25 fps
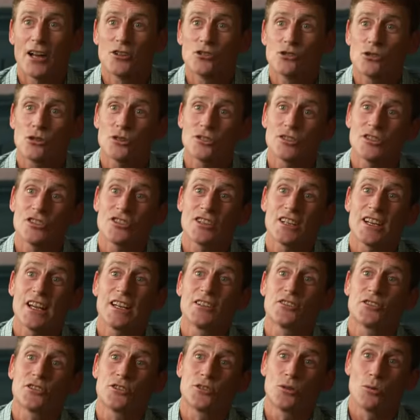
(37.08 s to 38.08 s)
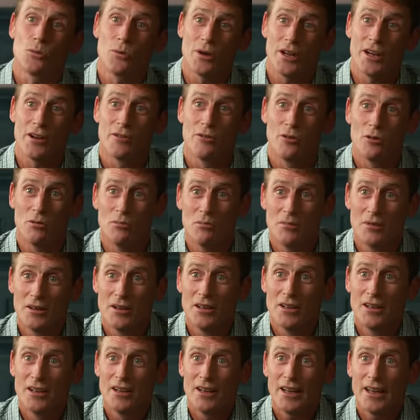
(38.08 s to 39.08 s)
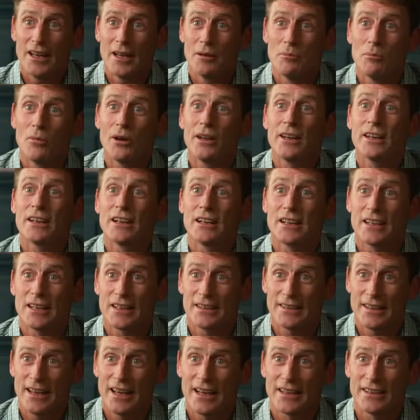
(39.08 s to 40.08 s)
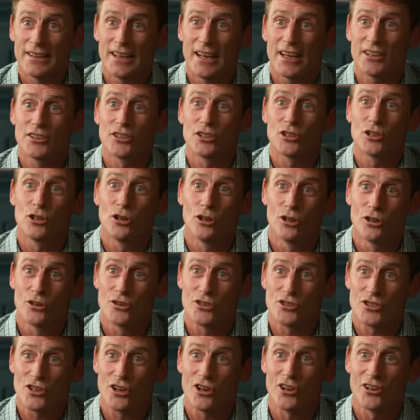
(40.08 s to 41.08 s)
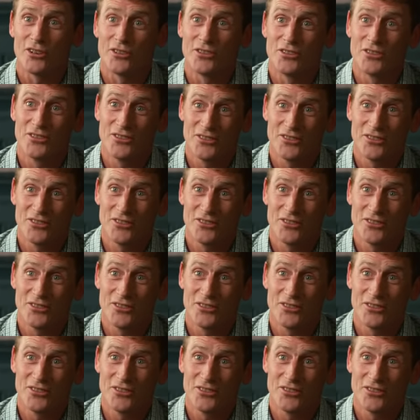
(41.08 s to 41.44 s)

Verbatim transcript: and just as I entered the weigh room, Michael Kinane had the colours on,